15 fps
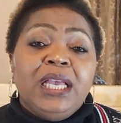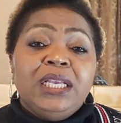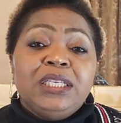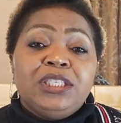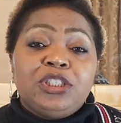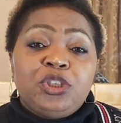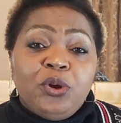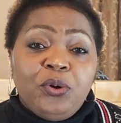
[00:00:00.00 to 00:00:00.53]

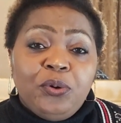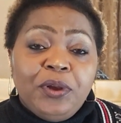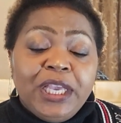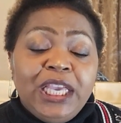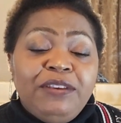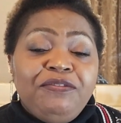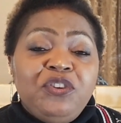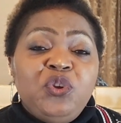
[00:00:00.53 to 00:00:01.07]
So,
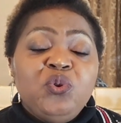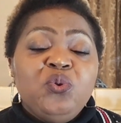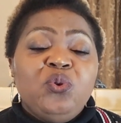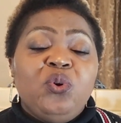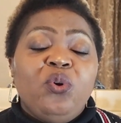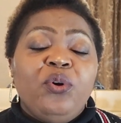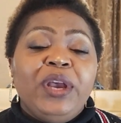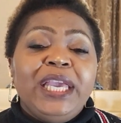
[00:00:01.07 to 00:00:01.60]
if you
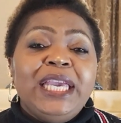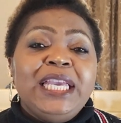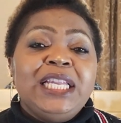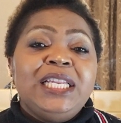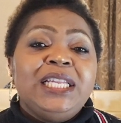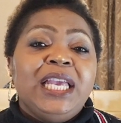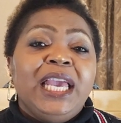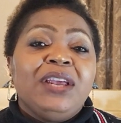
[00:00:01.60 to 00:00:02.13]
go
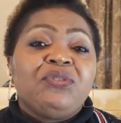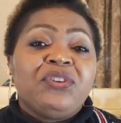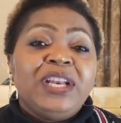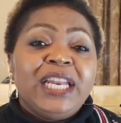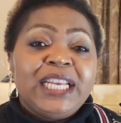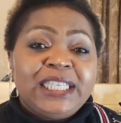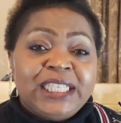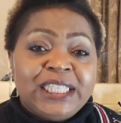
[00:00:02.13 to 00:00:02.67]
in a
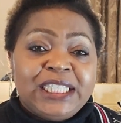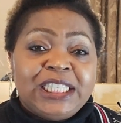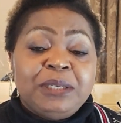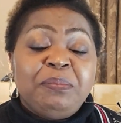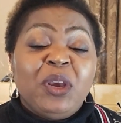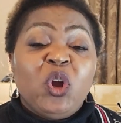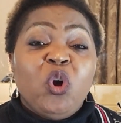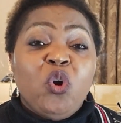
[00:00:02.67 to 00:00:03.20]
relationship
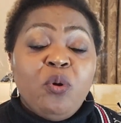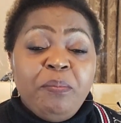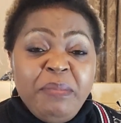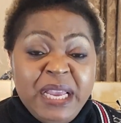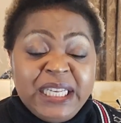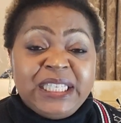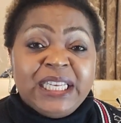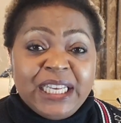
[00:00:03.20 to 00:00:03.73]

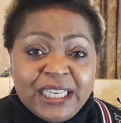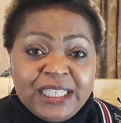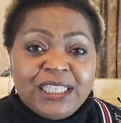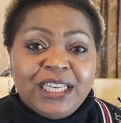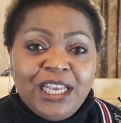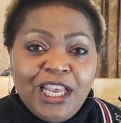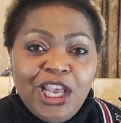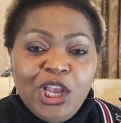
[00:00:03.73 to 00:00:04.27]
committed
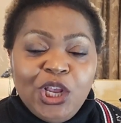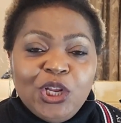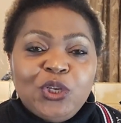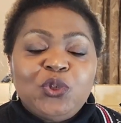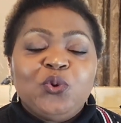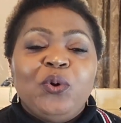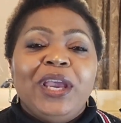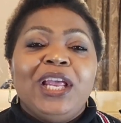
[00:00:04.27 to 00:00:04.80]

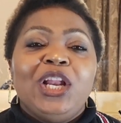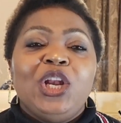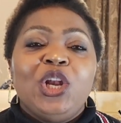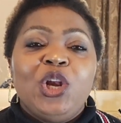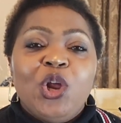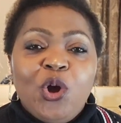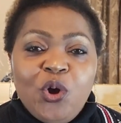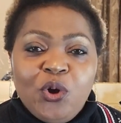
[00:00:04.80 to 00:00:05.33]
to a
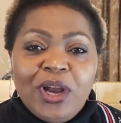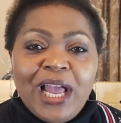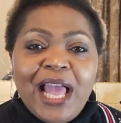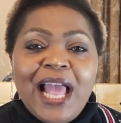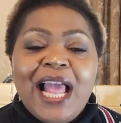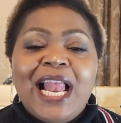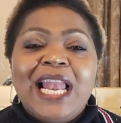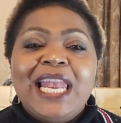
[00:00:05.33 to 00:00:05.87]
long
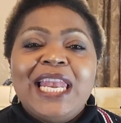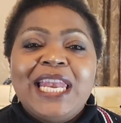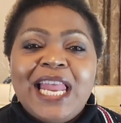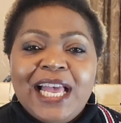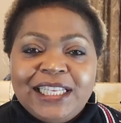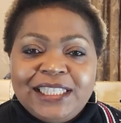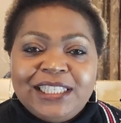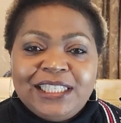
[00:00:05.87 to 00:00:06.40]

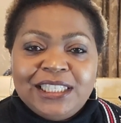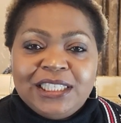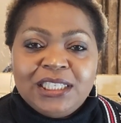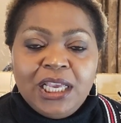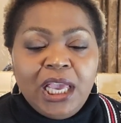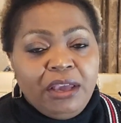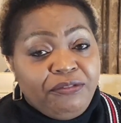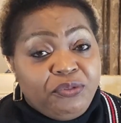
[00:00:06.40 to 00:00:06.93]
lasting,
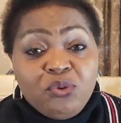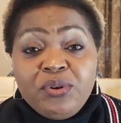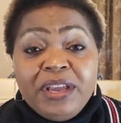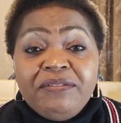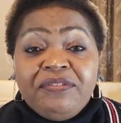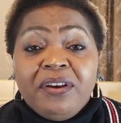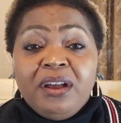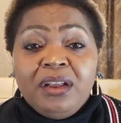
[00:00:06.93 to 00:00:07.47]
a
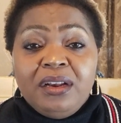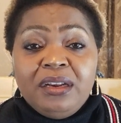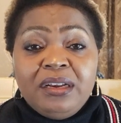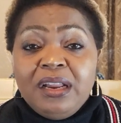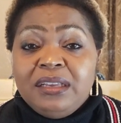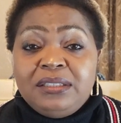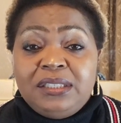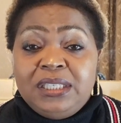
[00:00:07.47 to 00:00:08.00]
forever
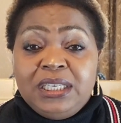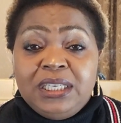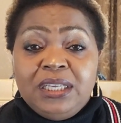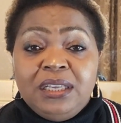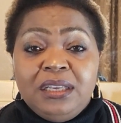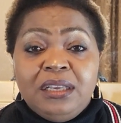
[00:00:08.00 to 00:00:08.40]
lasting